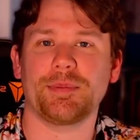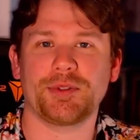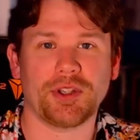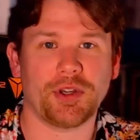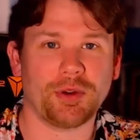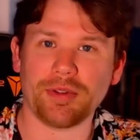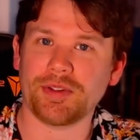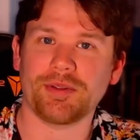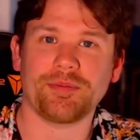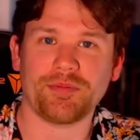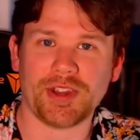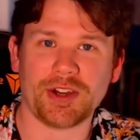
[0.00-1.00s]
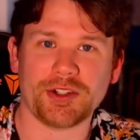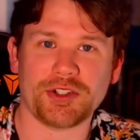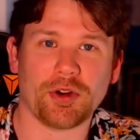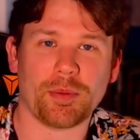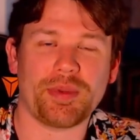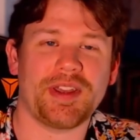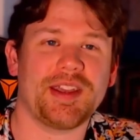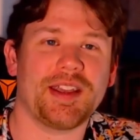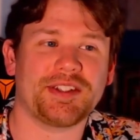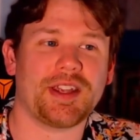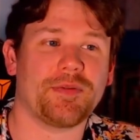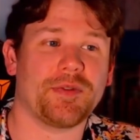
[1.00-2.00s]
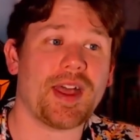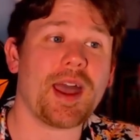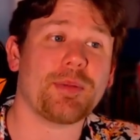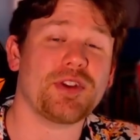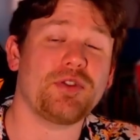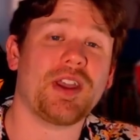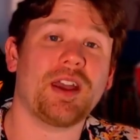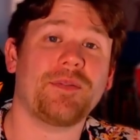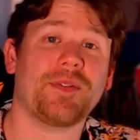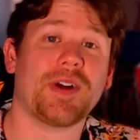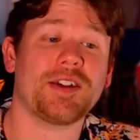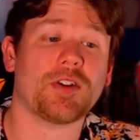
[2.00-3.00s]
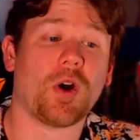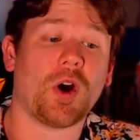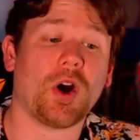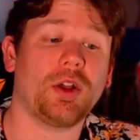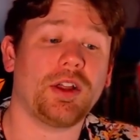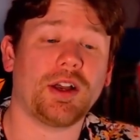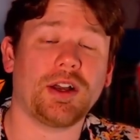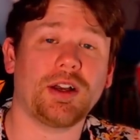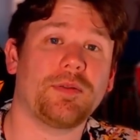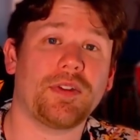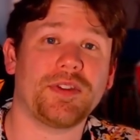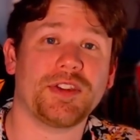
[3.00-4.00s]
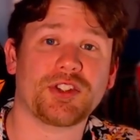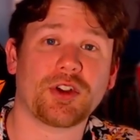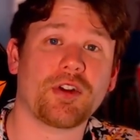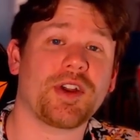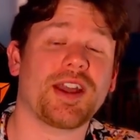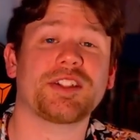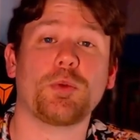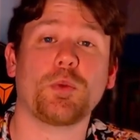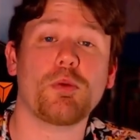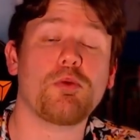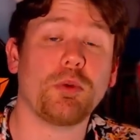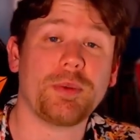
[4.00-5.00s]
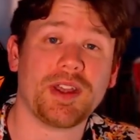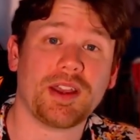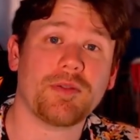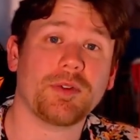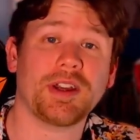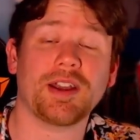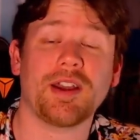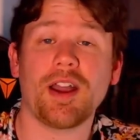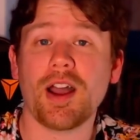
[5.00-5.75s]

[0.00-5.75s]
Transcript: So there's your PSA for that, but you can find all of the starter decks that we will be covering